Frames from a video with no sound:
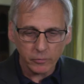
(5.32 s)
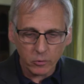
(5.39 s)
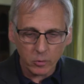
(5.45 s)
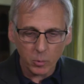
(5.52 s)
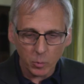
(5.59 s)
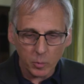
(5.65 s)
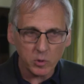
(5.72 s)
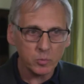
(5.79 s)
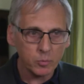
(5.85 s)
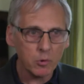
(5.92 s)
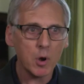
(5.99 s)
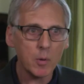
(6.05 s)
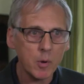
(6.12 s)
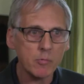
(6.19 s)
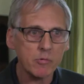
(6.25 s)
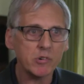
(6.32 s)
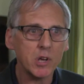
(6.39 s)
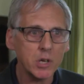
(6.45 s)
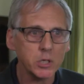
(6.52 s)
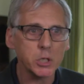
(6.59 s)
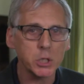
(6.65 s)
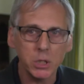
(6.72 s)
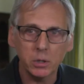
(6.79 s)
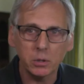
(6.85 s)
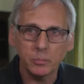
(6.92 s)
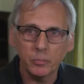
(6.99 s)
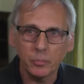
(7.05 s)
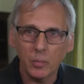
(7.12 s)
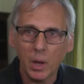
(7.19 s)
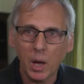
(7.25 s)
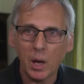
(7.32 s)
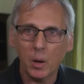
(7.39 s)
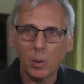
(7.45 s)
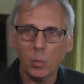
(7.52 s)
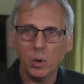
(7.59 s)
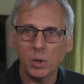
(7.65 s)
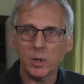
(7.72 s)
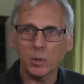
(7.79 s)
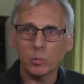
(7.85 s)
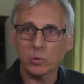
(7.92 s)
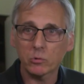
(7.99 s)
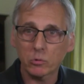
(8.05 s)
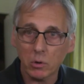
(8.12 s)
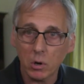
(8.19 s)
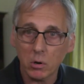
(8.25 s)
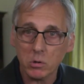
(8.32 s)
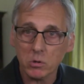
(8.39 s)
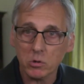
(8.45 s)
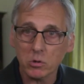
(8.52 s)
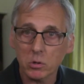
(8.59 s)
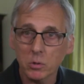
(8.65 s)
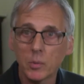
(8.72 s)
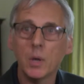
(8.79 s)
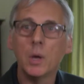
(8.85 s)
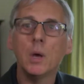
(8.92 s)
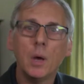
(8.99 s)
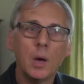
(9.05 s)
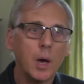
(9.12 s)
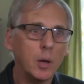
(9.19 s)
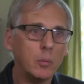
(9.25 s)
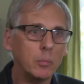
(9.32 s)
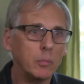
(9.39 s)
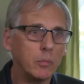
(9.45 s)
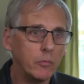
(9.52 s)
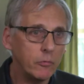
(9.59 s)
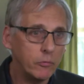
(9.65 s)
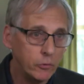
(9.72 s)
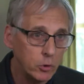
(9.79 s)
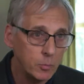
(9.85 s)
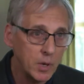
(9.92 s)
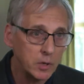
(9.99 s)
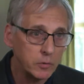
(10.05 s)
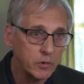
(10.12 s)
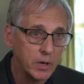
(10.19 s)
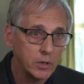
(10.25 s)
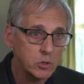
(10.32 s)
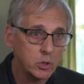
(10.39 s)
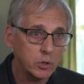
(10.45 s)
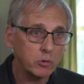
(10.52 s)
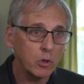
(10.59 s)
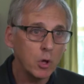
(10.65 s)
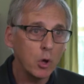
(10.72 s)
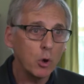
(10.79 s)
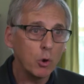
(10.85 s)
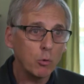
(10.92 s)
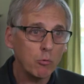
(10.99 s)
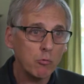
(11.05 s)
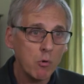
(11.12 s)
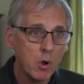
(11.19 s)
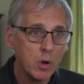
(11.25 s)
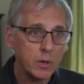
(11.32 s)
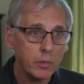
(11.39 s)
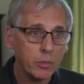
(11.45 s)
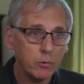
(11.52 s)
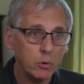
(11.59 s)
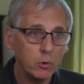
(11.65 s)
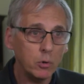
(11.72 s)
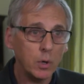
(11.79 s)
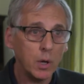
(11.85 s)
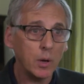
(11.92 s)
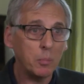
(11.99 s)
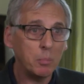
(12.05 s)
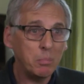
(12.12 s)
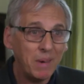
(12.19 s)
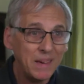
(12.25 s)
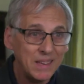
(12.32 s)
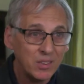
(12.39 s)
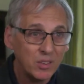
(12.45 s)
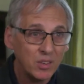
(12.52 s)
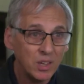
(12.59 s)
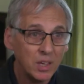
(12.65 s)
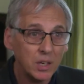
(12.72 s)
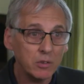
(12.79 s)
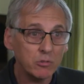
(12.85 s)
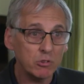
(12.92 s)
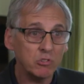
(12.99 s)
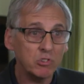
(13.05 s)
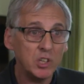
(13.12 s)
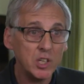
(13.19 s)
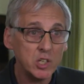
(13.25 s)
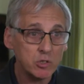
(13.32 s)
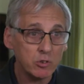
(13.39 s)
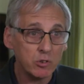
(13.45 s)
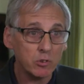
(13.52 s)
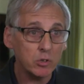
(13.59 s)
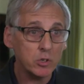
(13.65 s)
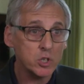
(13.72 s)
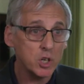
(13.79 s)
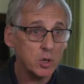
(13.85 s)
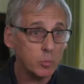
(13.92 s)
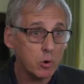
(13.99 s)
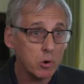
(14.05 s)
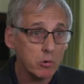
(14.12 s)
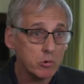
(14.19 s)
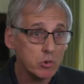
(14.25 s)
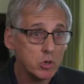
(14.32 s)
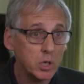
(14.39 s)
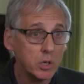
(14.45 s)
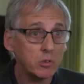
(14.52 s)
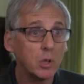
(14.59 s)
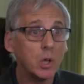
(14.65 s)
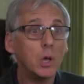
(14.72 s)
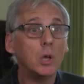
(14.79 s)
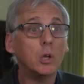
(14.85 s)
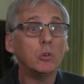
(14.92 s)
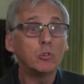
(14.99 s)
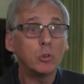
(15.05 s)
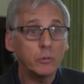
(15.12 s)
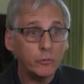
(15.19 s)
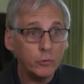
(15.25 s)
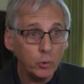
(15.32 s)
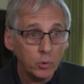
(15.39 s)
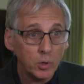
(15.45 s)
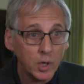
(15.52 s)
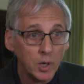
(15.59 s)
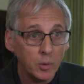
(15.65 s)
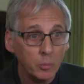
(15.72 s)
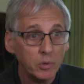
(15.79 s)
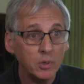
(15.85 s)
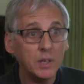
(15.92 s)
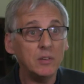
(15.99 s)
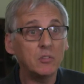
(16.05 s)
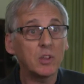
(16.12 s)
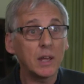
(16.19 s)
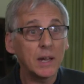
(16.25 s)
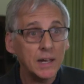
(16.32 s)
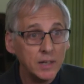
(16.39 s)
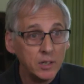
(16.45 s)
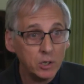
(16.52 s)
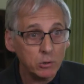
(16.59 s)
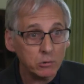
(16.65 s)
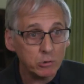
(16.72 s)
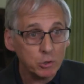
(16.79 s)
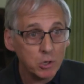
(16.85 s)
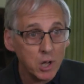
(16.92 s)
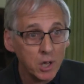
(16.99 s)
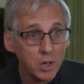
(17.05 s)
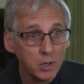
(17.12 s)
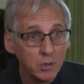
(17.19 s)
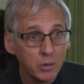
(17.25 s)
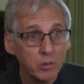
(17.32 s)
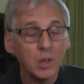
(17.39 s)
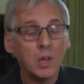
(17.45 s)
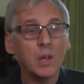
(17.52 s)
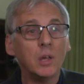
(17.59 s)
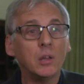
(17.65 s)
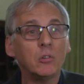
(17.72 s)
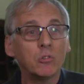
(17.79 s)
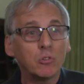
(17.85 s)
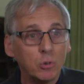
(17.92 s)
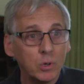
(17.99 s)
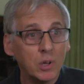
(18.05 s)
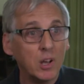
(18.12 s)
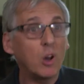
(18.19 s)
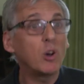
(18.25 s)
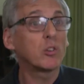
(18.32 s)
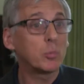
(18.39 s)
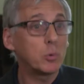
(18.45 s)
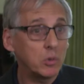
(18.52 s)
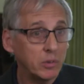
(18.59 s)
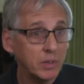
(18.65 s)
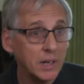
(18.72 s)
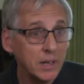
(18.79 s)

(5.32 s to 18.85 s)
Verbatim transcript: from almost primary production, uh, working with growers and food manufacturers right through kind of basic strategic research and laboratories to food companies, clinical trials to kind of hospitals and